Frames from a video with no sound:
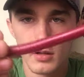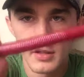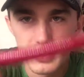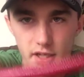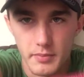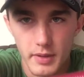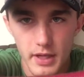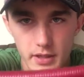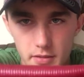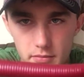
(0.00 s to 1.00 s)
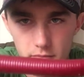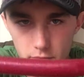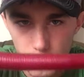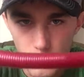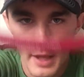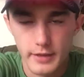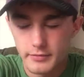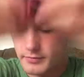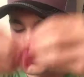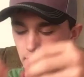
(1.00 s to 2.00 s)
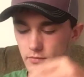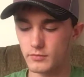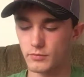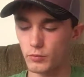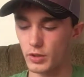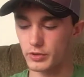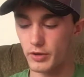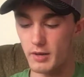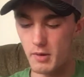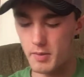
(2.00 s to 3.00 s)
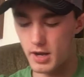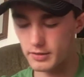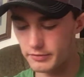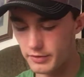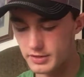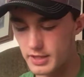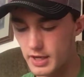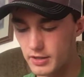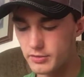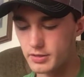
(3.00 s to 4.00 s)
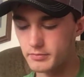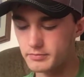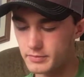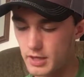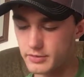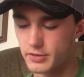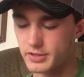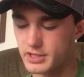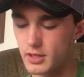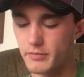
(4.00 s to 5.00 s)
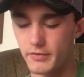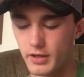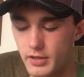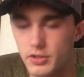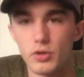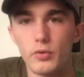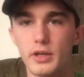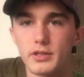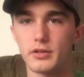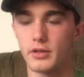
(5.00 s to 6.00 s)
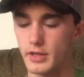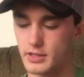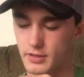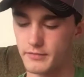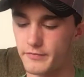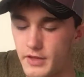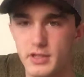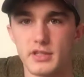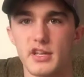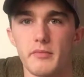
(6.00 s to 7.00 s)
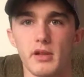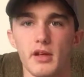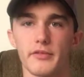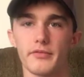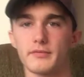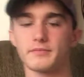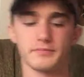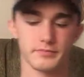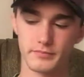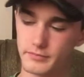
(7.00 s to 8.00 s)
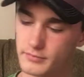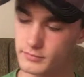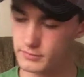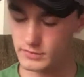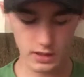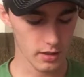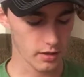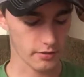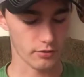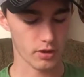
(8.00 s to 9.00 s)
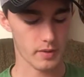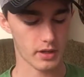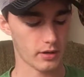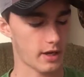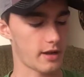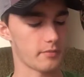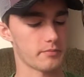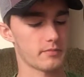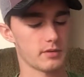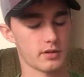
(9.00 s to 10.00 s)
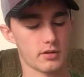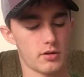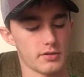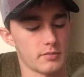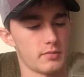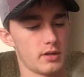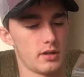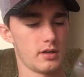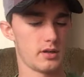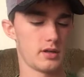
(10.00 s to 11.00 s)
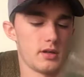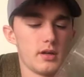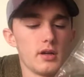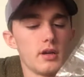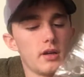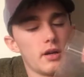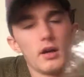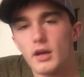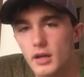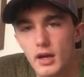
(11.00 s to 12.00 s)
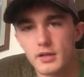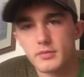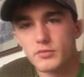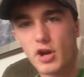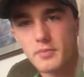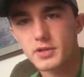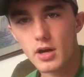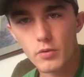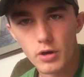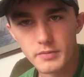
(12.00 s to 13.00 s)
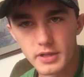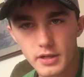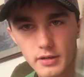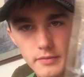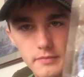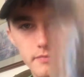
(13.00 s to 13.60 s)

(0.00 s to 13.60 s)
stick bait red. Worked great in my pond the first day I used them. I was on a slump for like 2 weeks. Couldn't catch a fish to save my life. Threw them out there and had them. Caught them. Got some drop shot worms here.